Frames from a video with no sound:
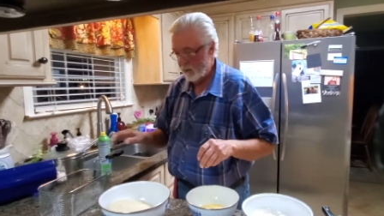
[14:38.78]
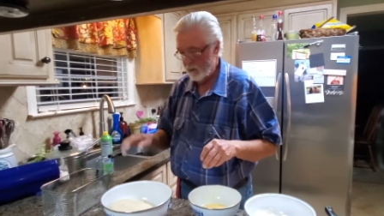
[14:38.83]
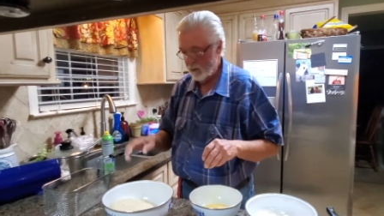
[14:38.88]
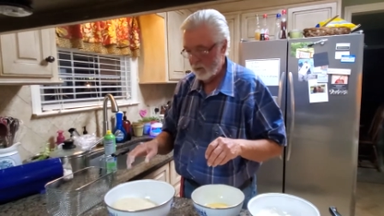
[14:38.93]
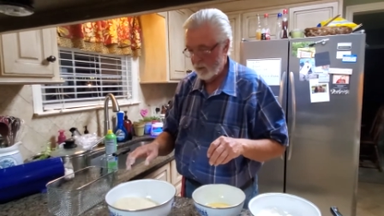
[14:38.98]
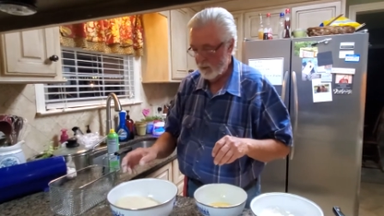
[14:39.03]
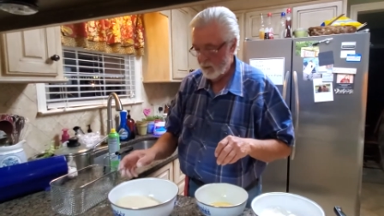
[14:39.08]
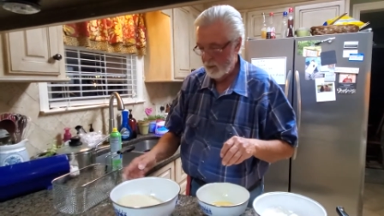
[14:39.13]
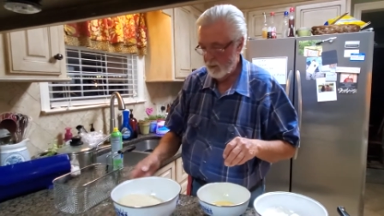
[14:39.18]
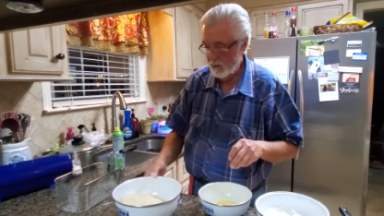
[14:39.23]

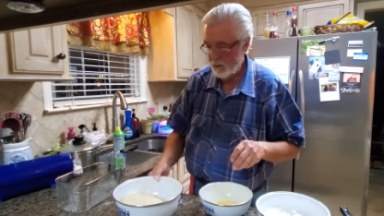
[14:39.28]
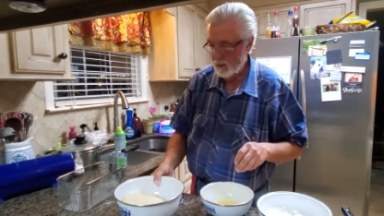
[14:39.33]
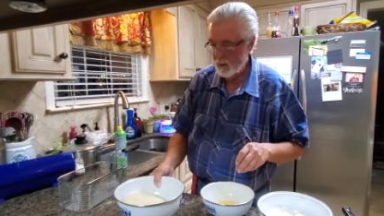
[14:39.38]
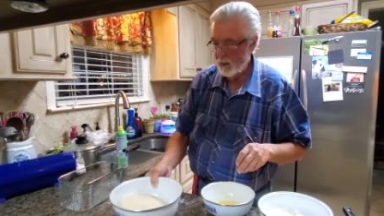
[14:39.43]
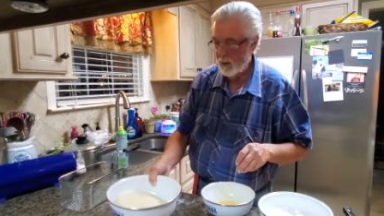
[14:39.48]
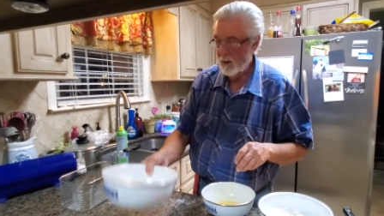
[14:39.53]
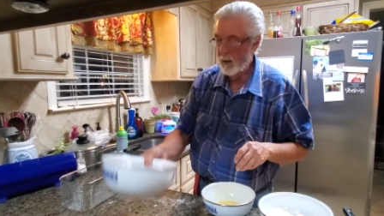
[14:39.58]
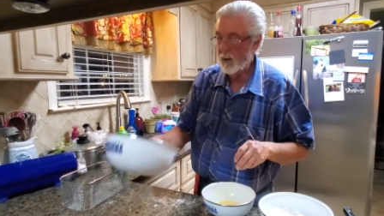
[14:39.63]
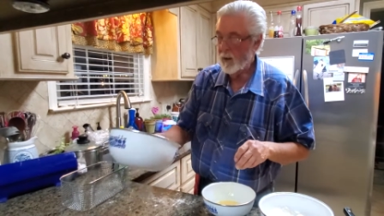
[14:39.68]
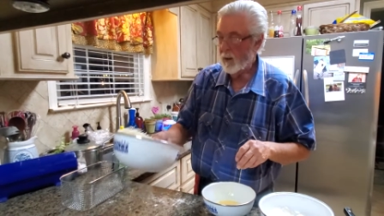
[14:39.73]
your
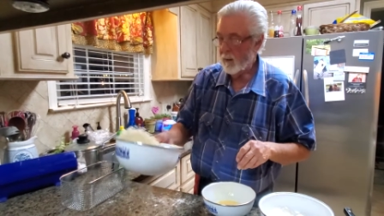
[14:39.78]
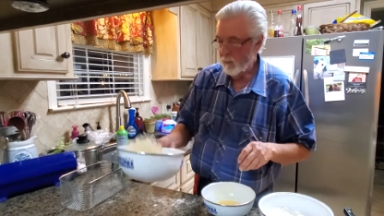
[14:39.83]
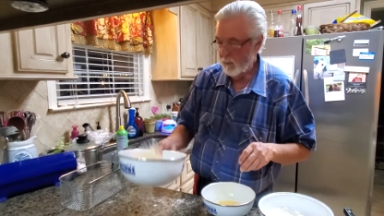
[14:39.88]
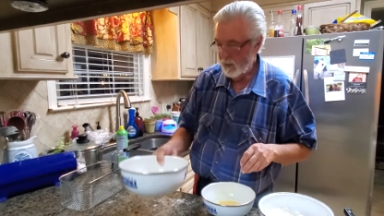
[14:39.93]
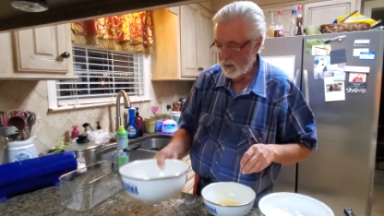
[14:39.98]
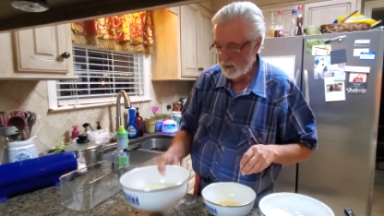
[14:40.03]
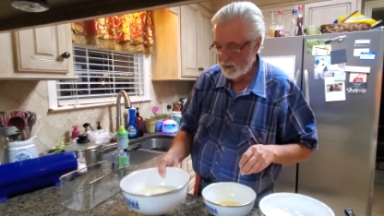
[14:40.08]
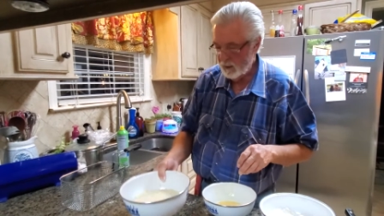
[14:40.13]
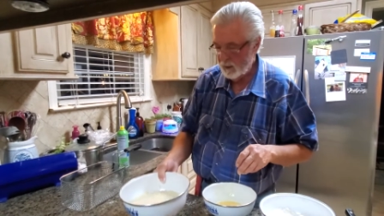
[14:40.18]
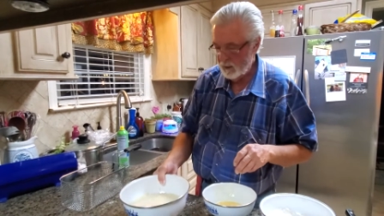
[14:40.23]

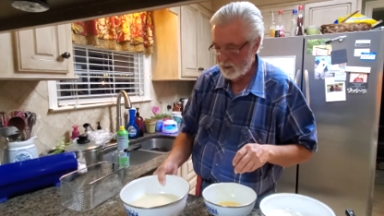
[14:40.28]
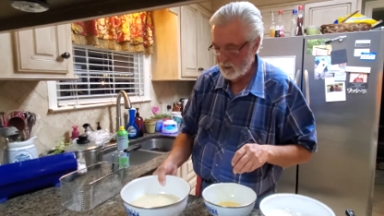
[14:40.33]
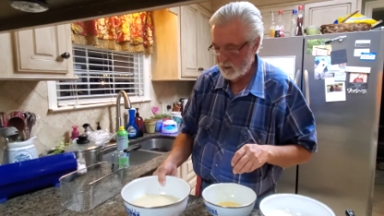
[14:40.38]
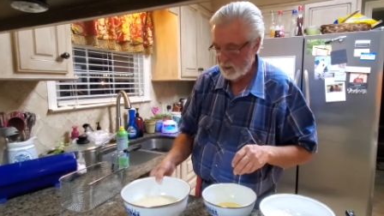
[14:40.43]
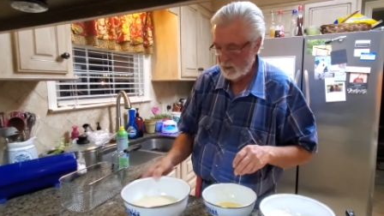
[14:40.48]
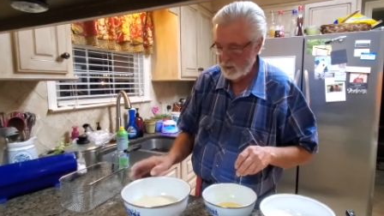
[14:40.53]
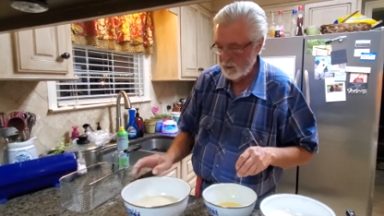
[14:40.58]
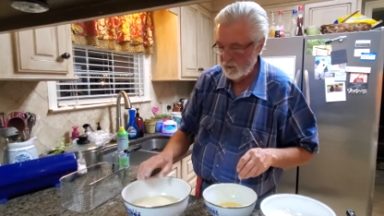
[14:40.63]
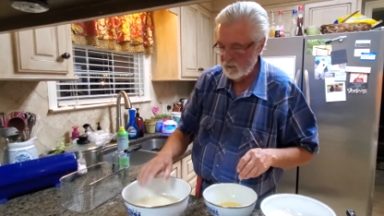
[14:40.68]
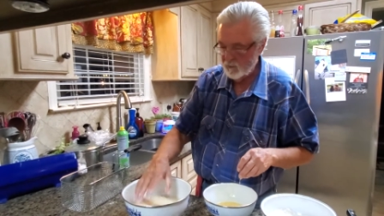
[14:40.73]
biscuits
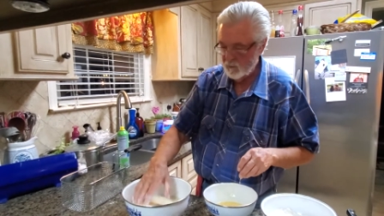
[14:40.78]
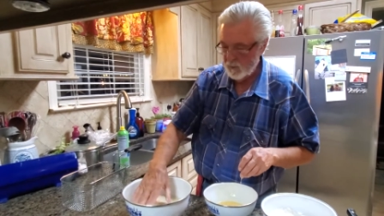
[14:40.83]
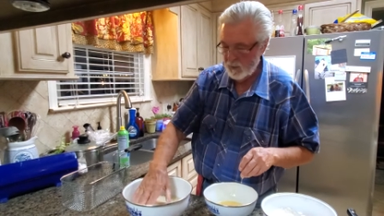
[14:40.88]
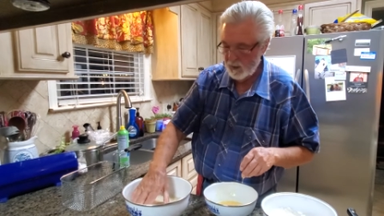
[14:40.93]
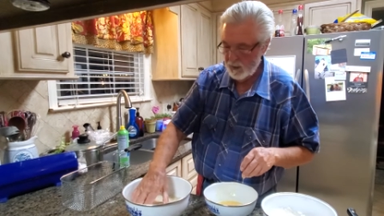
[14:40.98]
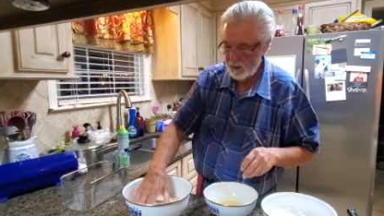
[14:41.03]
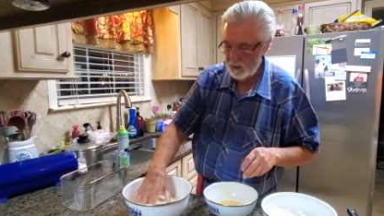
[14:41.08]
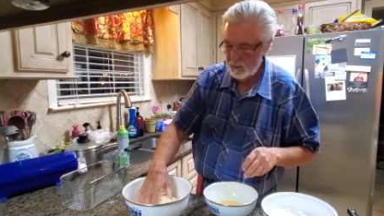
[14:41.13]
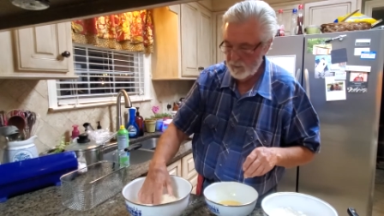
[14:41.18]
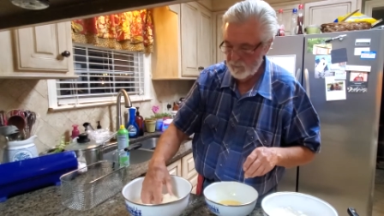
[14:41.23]
that you've
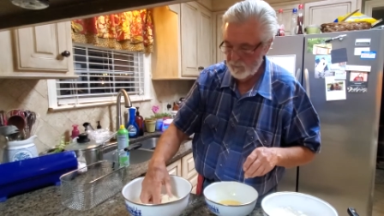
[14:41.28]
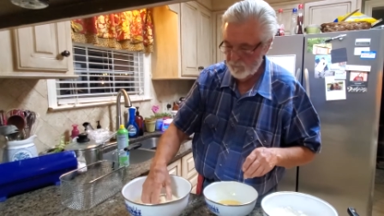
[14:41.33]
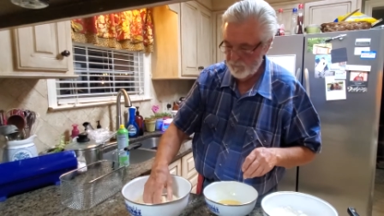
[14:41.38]
made